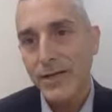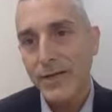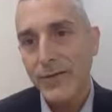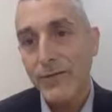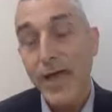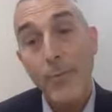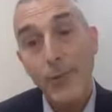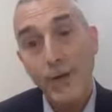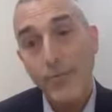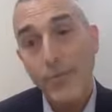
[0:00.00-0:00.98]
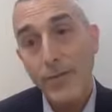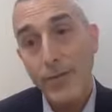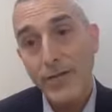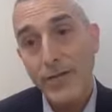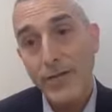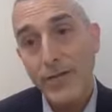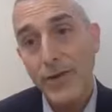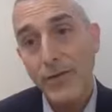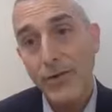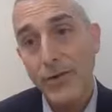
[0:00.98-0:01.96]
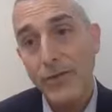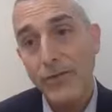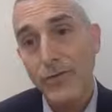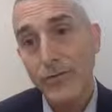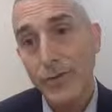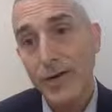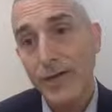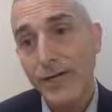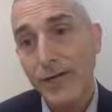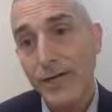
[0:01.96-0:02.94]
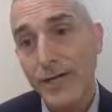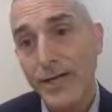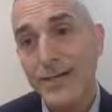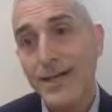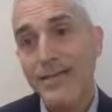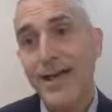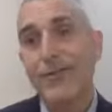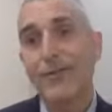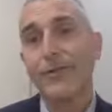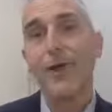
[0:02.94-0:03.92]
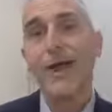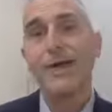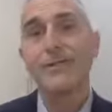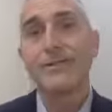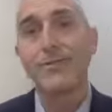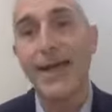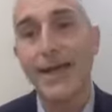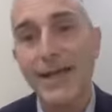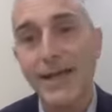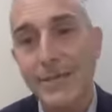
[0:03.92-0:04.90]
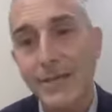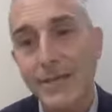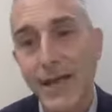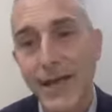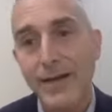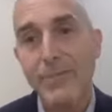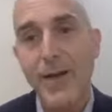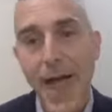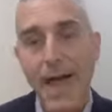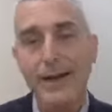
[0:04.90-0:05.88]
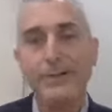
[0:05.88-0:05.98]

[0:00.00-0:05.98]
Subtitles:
The knee was operated on 40 years ago to repair a torn meniscus. I have arthritis in my hips and back.